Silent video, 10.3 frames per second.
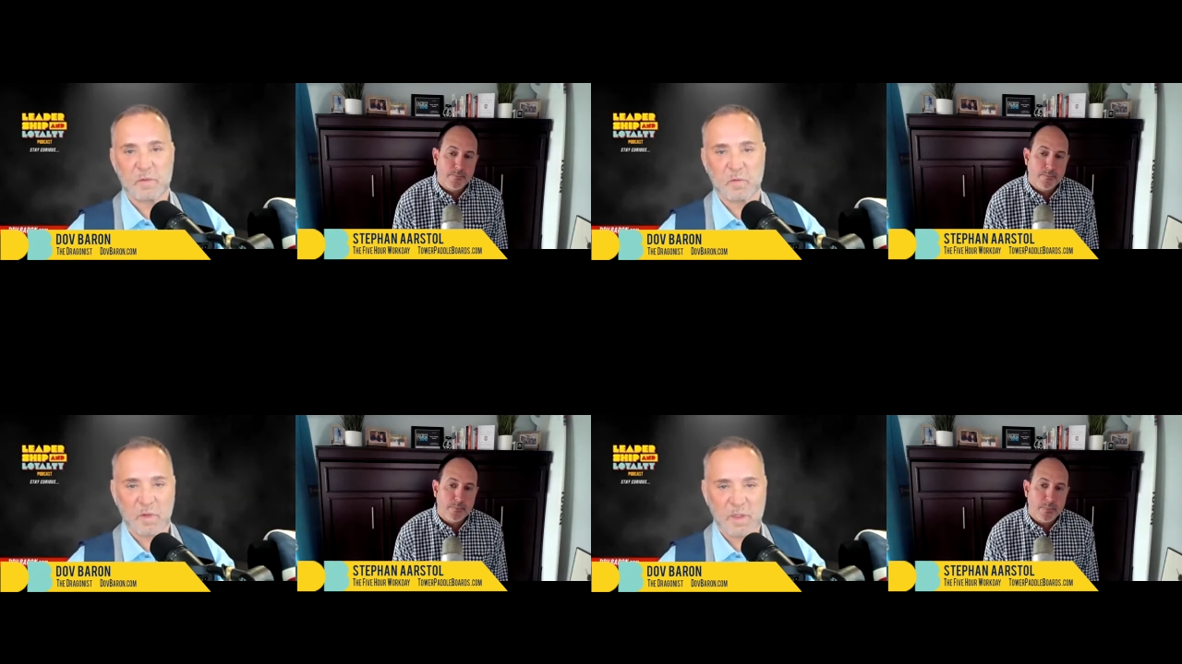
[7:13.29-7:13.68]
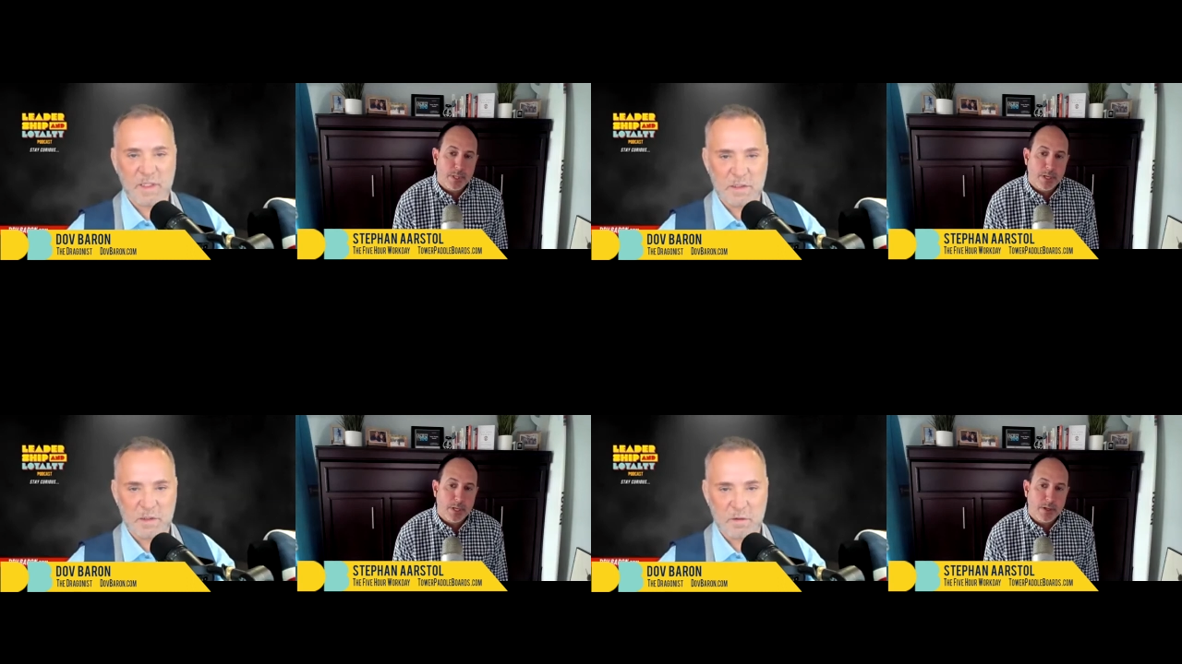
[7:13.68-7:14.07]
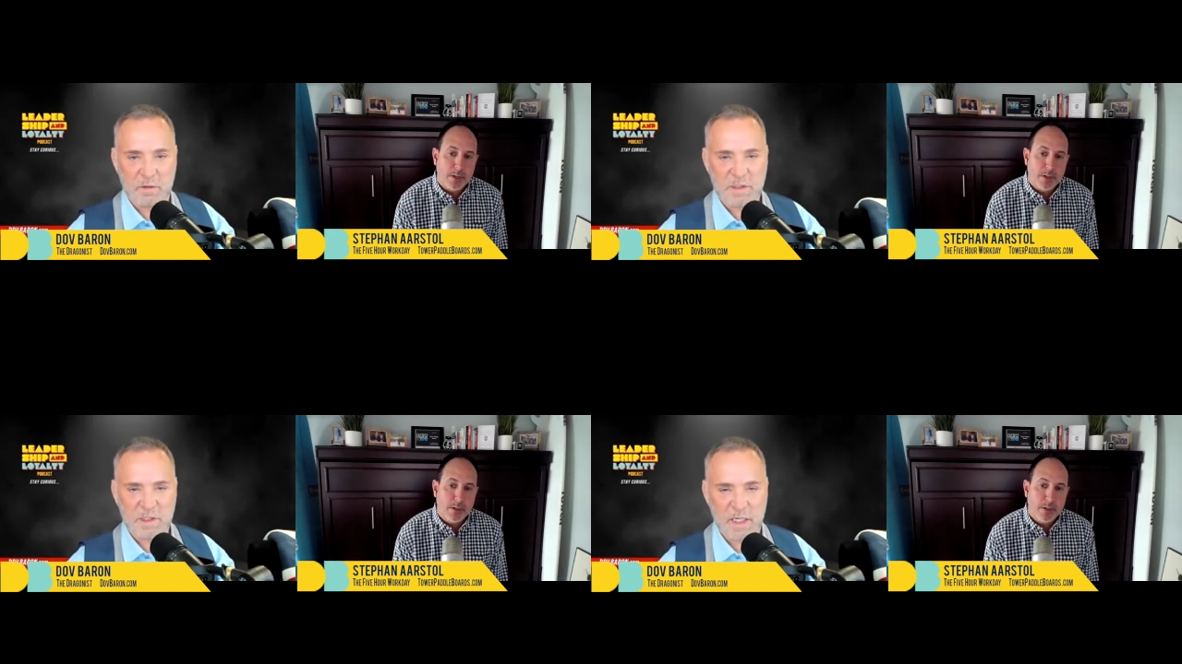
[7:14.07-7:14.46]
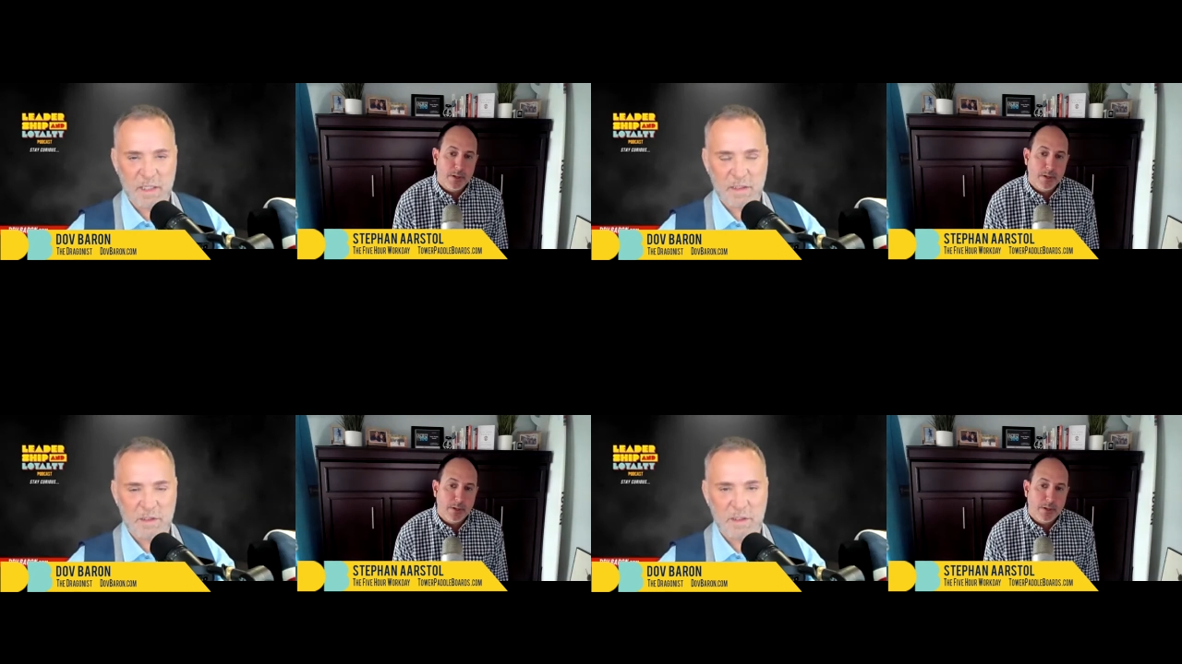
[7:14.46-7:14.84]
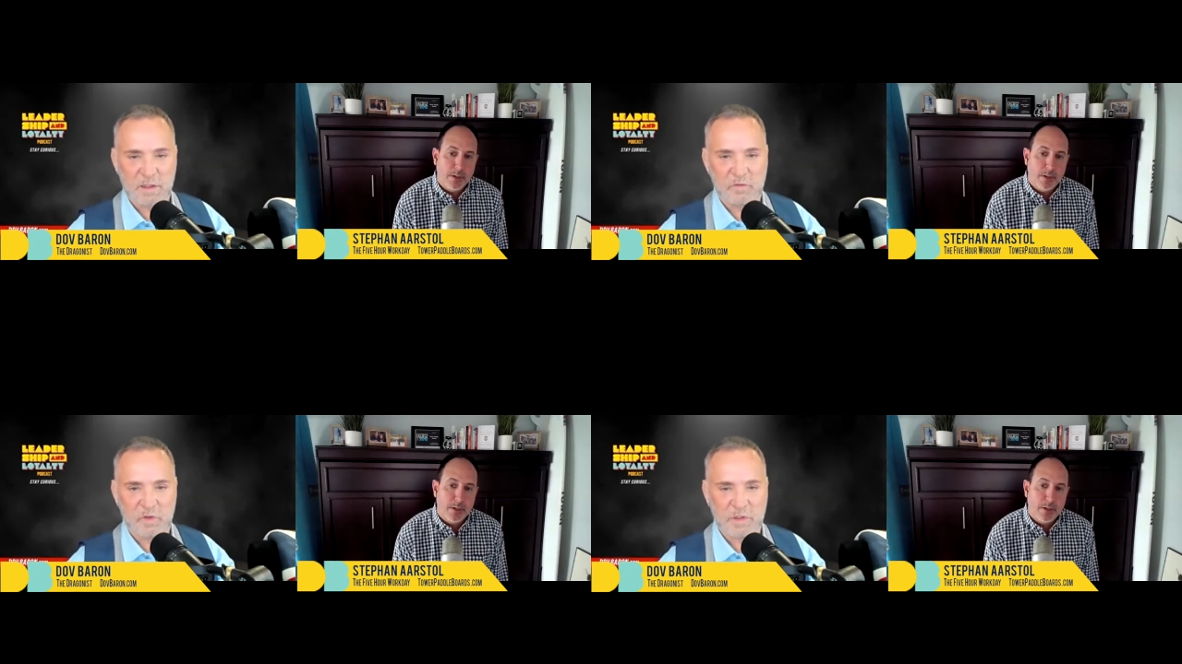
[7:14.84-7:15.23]
Speaker 1: reason you decided to
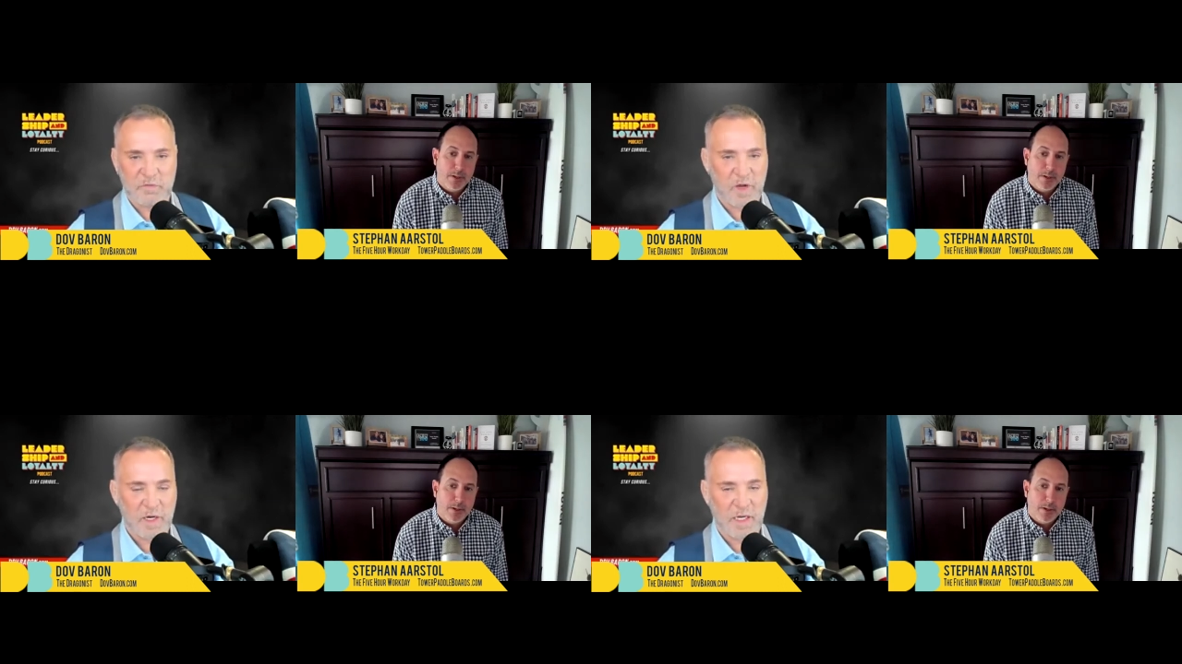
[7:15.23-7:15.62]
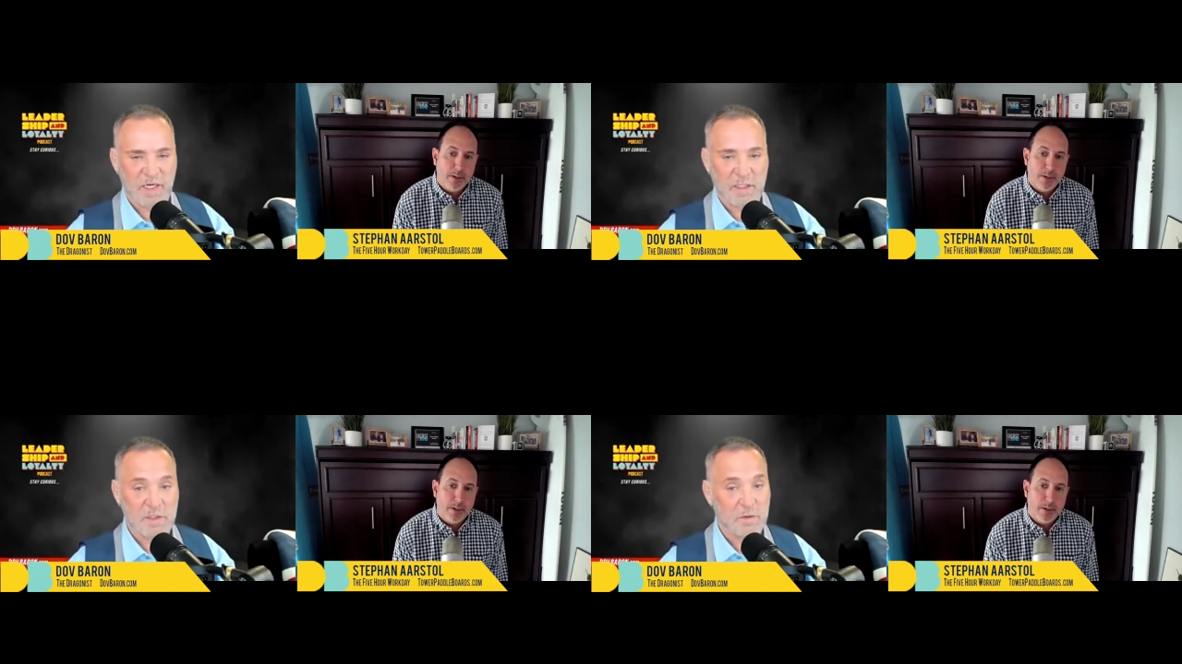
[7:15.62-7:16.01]
diversify into